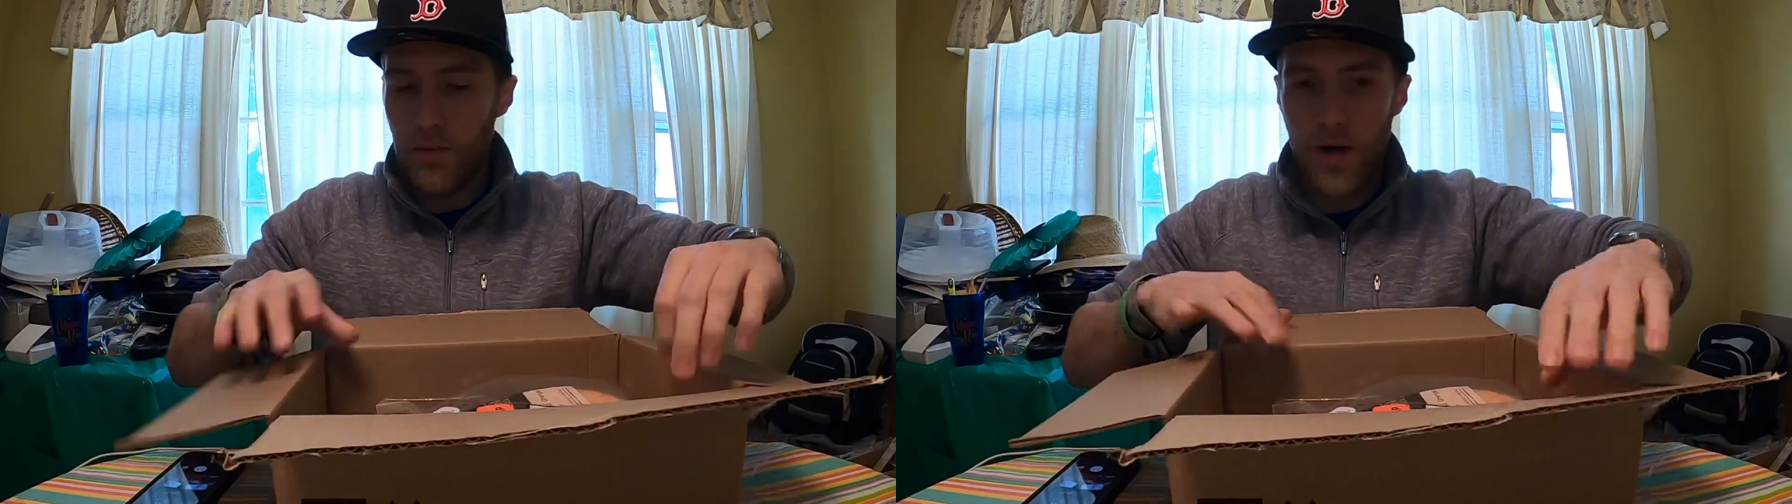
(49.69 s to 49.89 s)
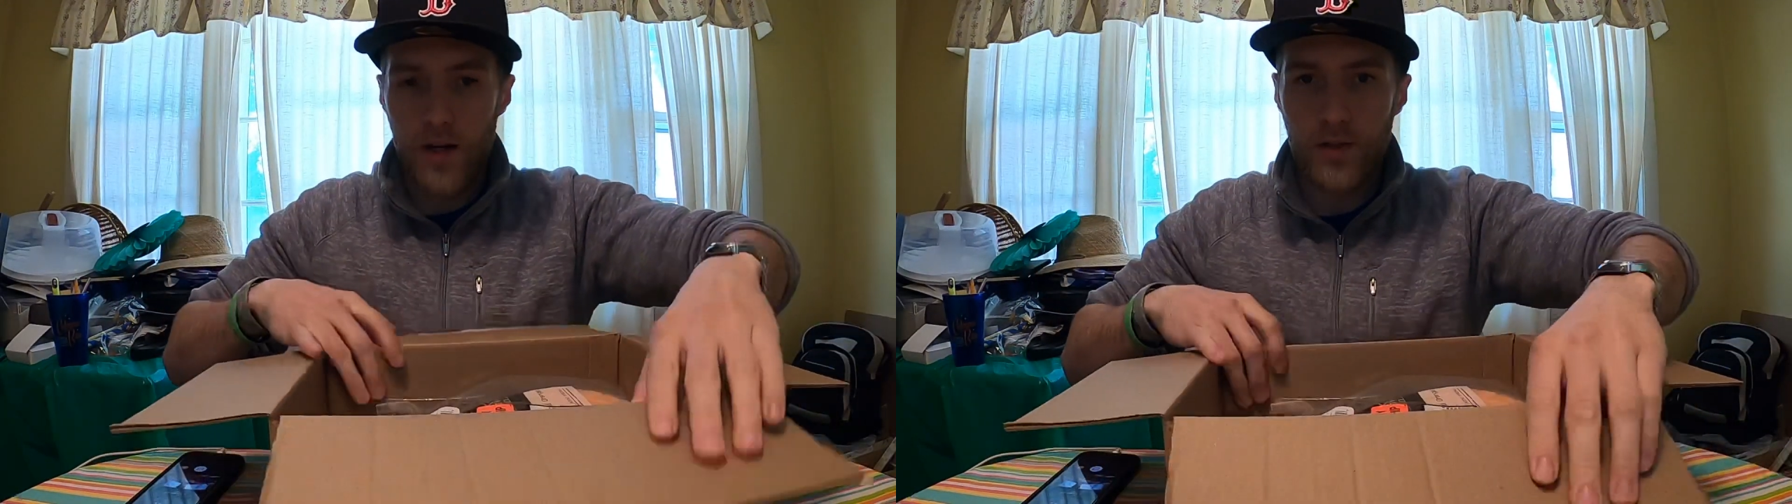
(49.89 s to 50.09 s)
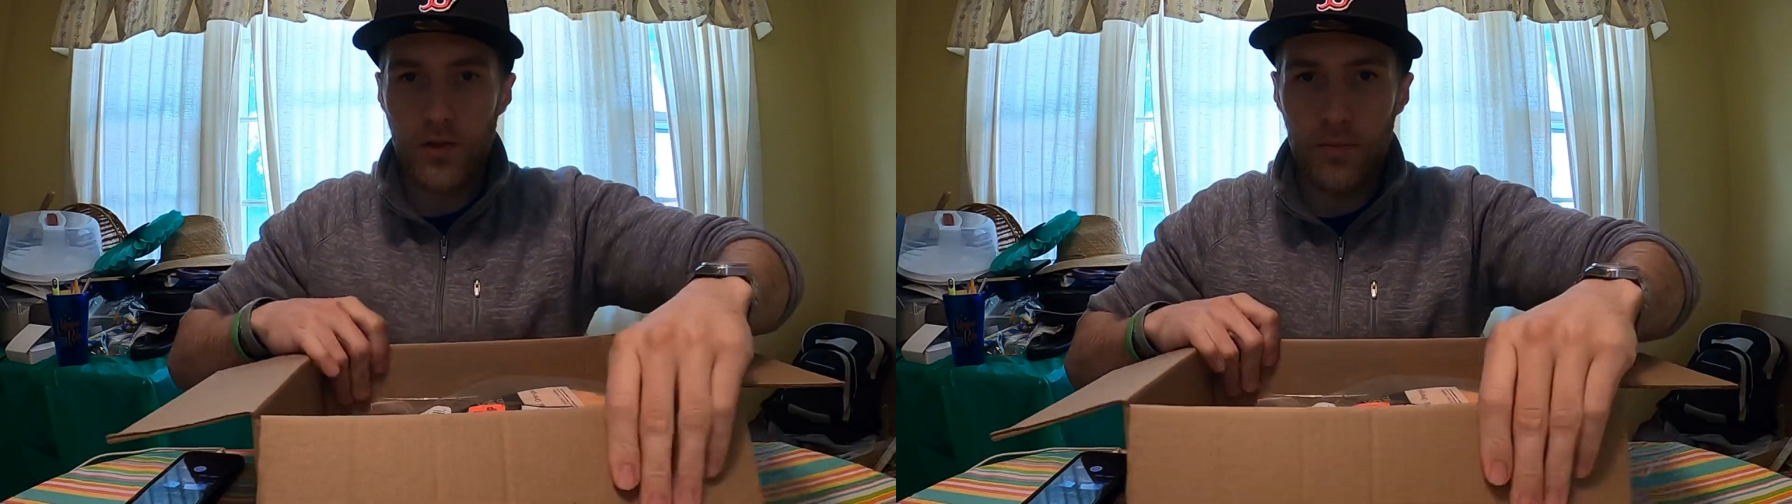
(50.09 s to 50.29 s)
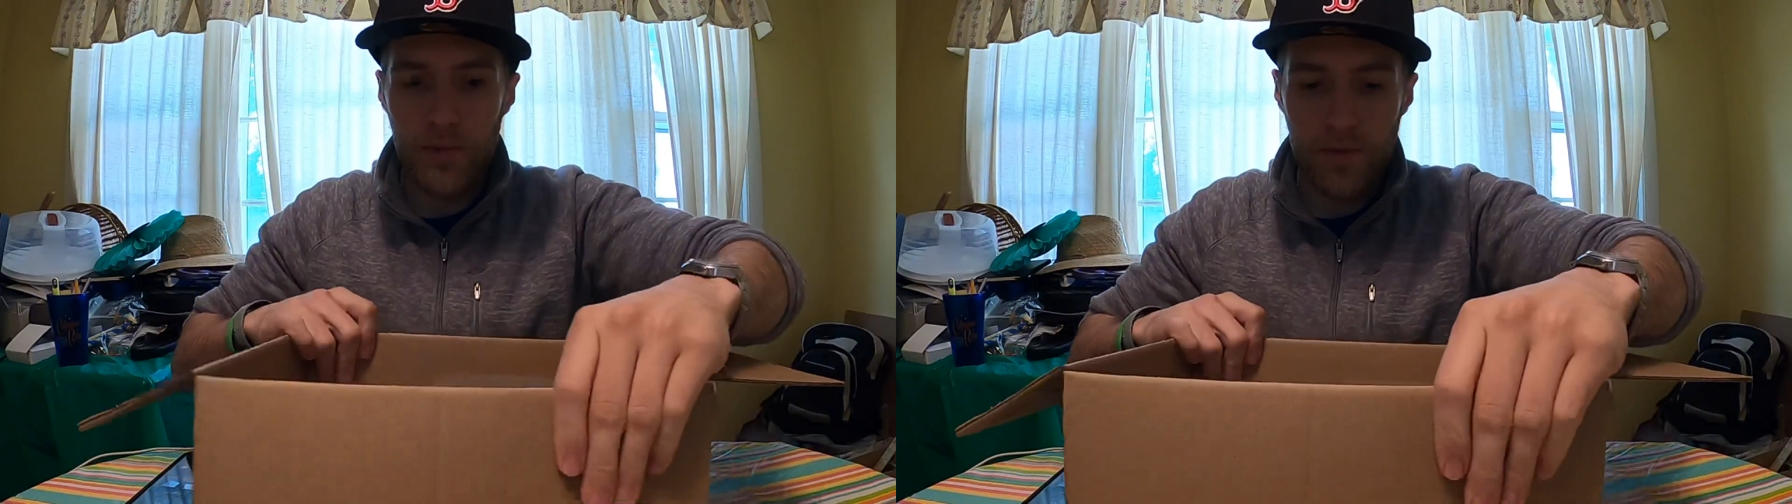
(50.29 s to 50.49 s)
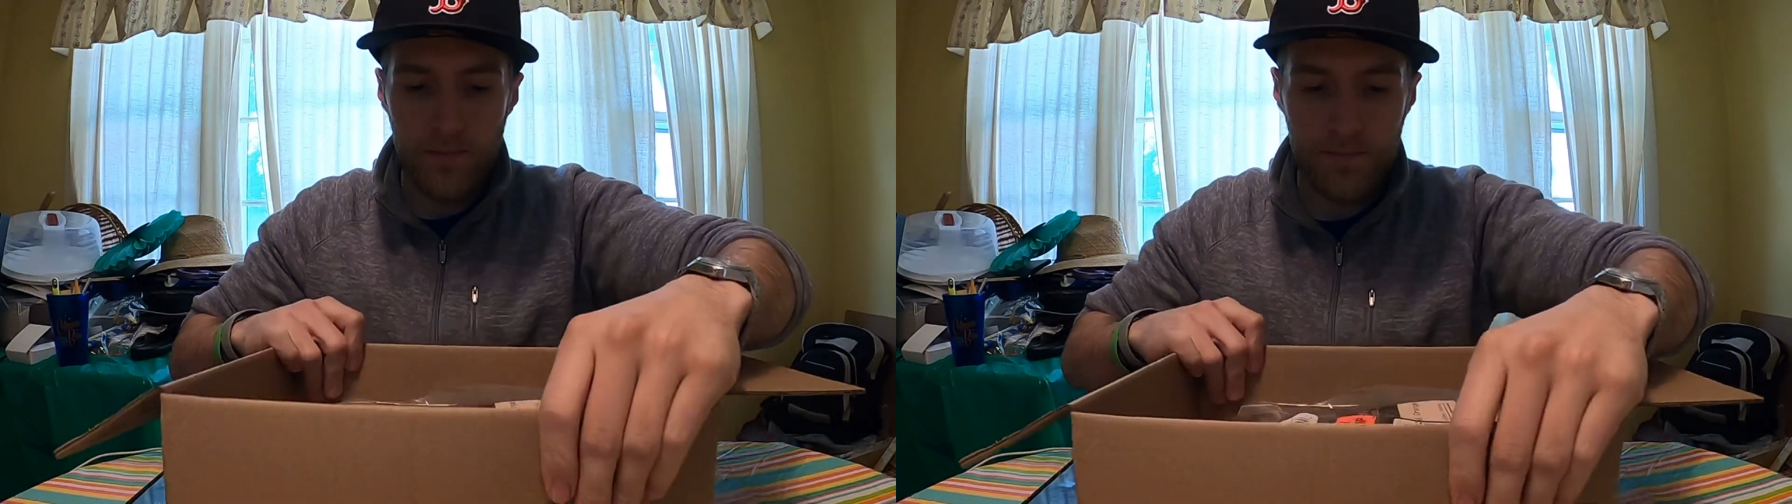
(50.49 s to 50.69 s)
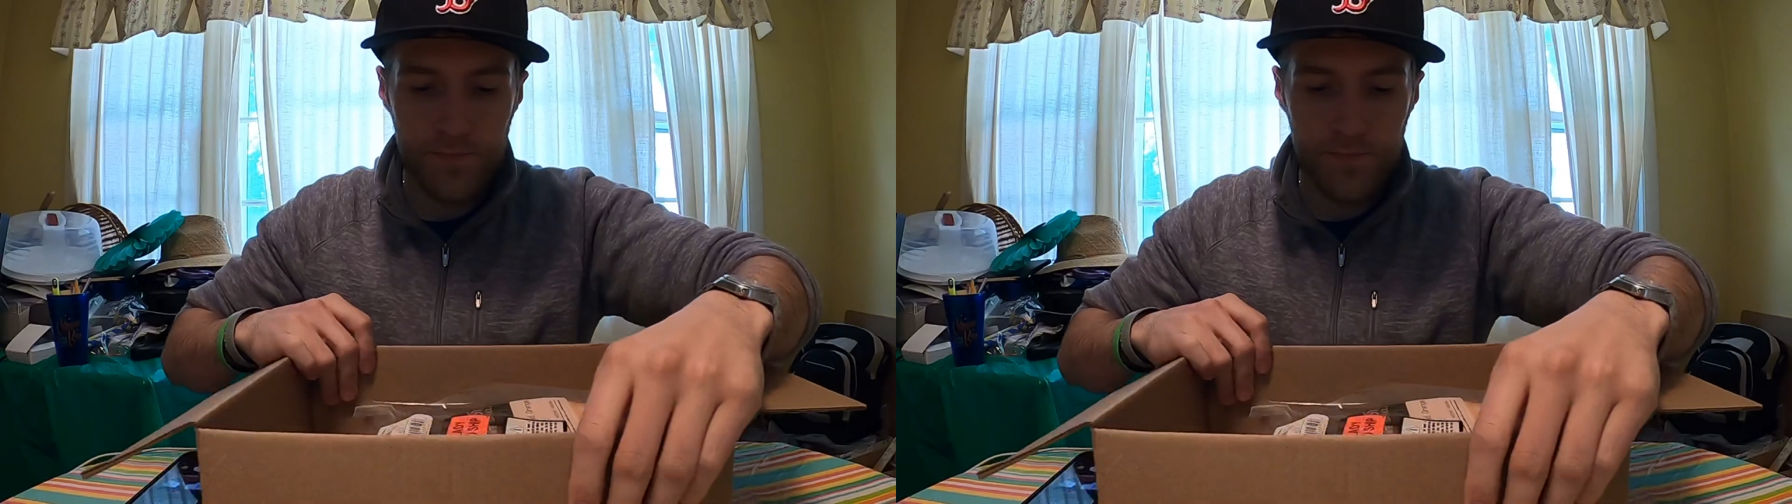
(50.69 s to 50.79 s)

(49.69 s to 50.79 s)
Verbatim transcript: box open